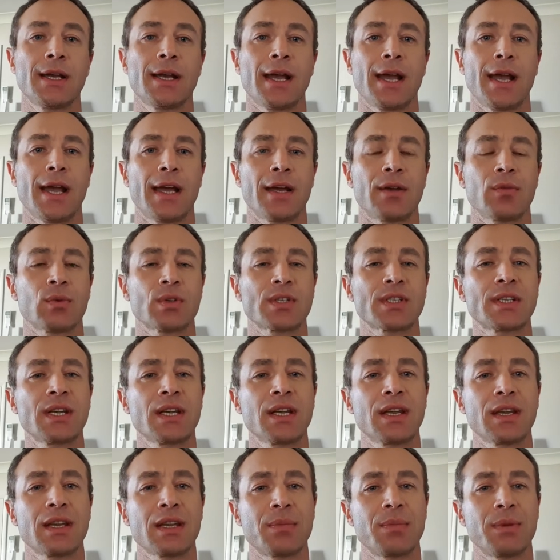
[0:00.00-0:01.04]
and was
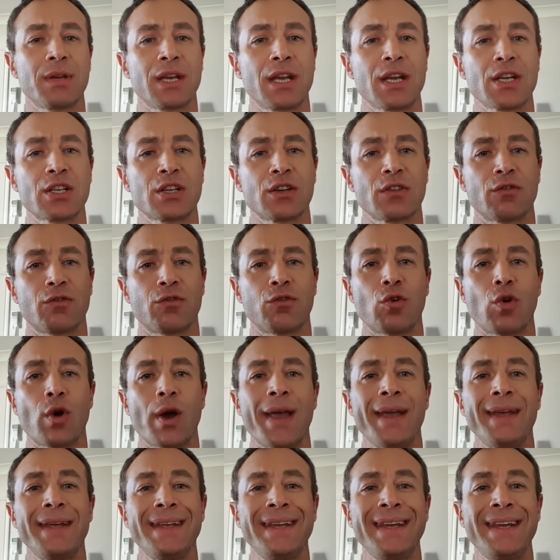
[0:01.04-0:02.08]
taking that medication for a
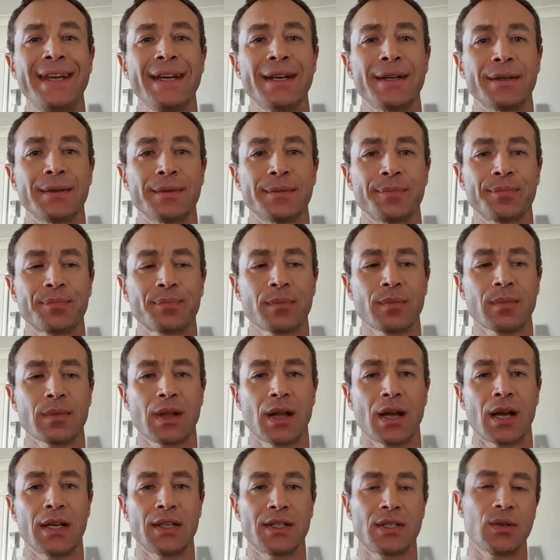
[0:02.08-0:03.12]
year,
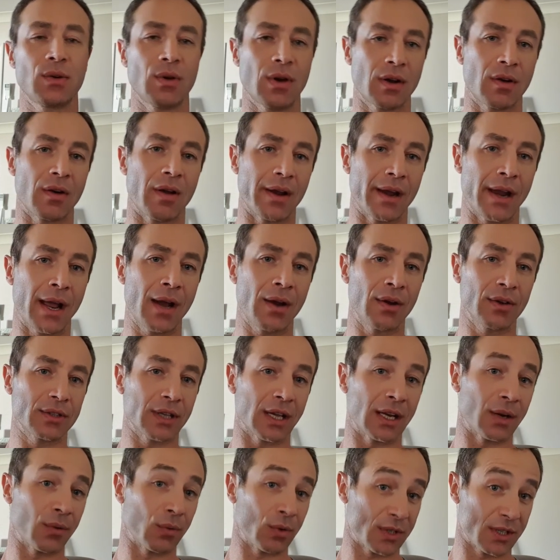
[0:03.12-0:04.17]
until I ran out
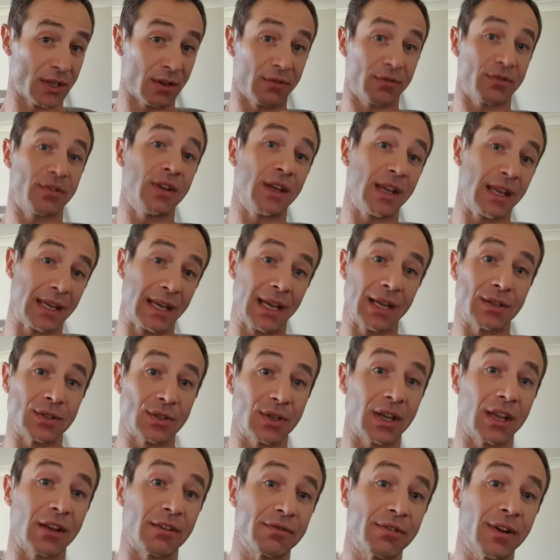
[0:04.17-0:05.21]
and I was in fear again to
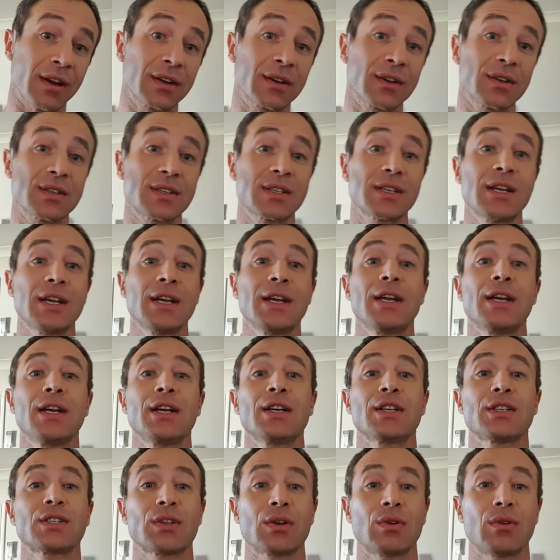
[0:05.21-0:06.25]
get fungus.
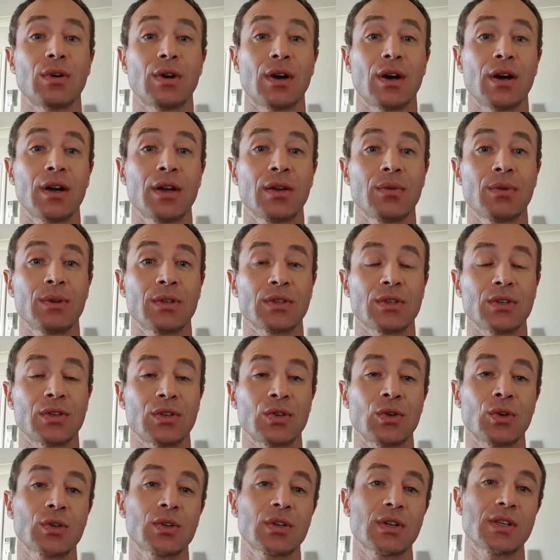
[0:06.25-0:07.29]
So I went to the
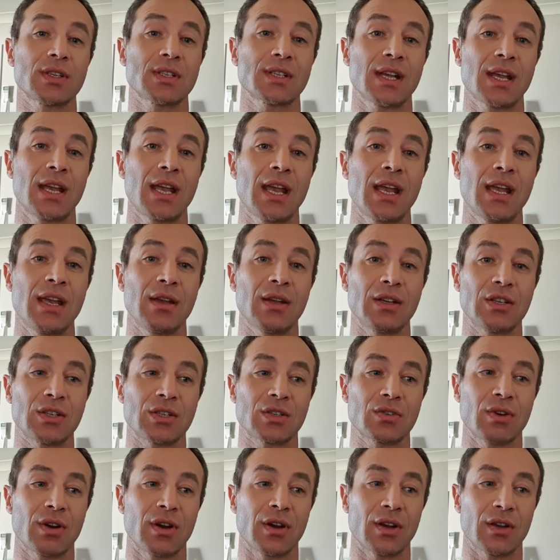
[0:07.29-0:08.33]
doctor and I said, "Hey, I just
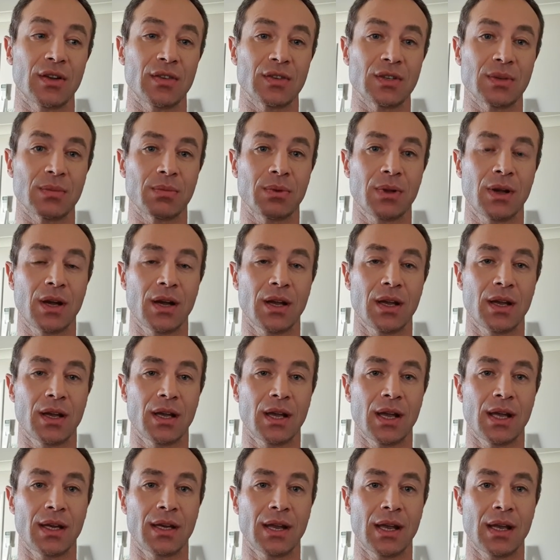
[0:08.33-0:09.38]
ran out of supply."
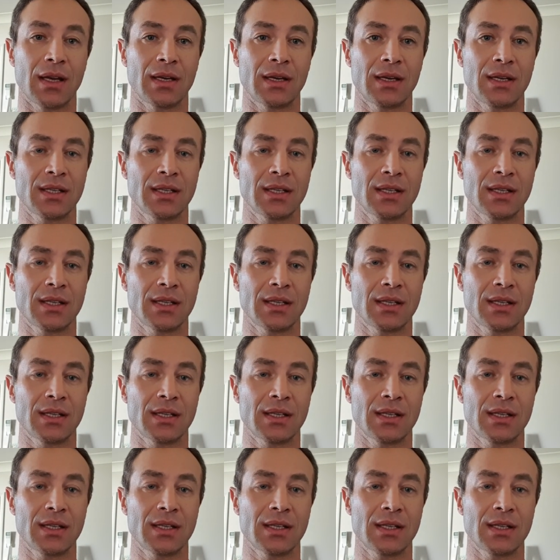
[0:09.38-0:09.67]
And he